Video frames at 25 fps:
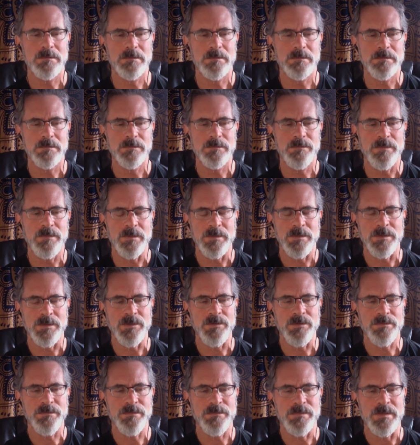feeling your
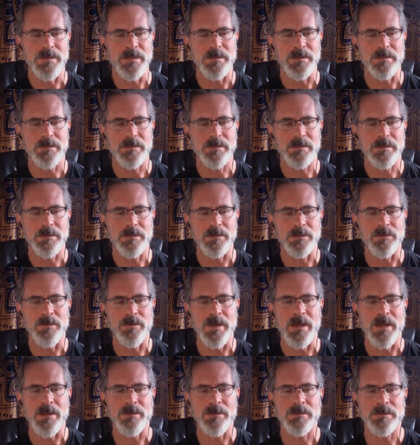feet on the
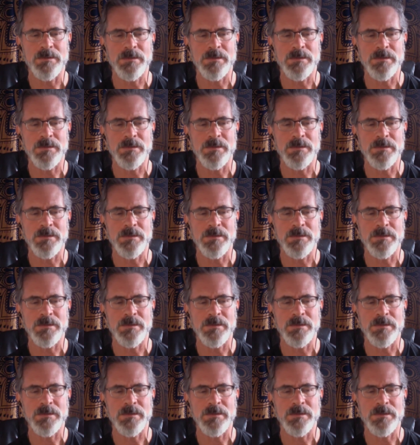ground,